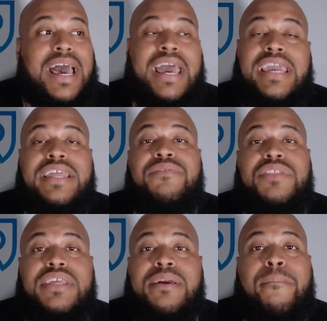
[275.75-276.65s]
I hate
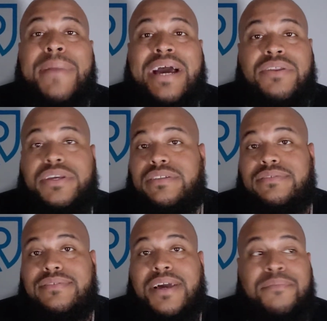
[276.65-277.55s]
everything about it.
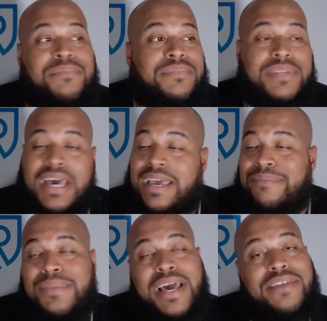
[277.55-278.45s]
I
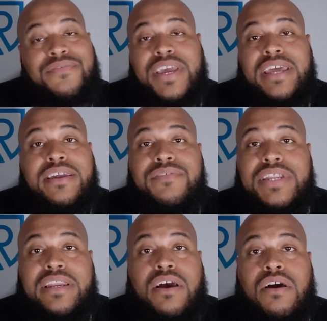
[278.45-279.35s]
am not a fan of it
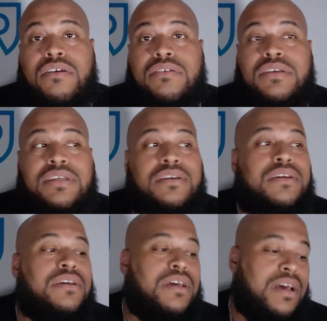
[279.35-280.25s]
at all.
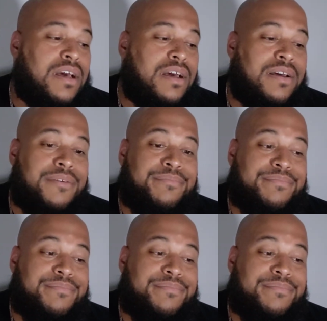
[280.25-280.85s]
Shout